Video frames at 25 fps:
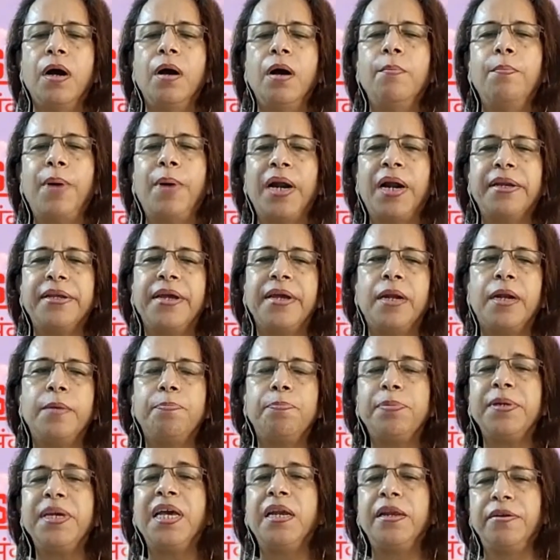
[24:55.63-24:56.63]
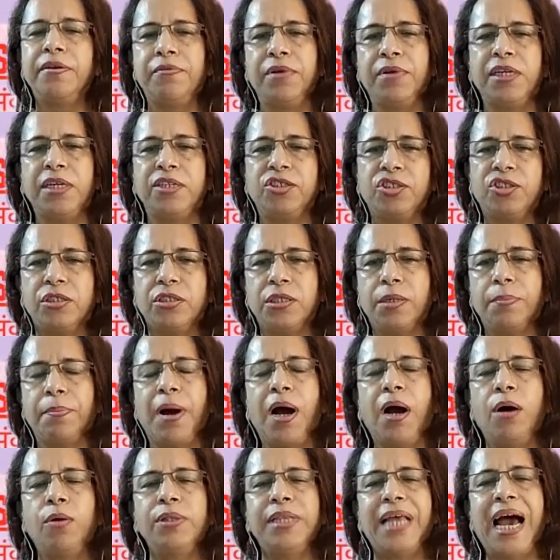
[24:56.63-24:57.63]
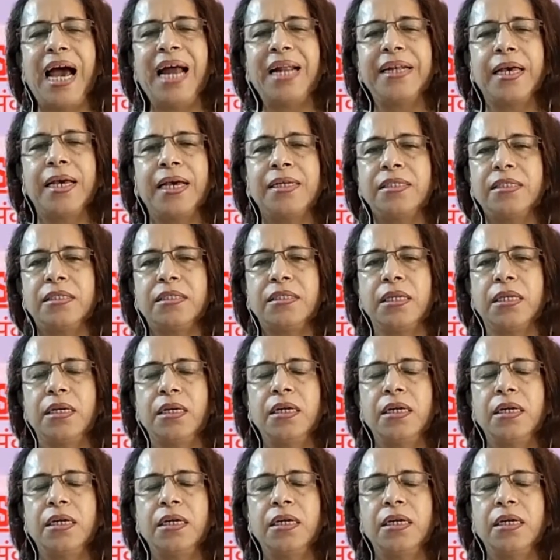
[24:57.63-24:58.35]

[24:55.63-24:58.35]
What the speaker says: party and PLA relationship, how that has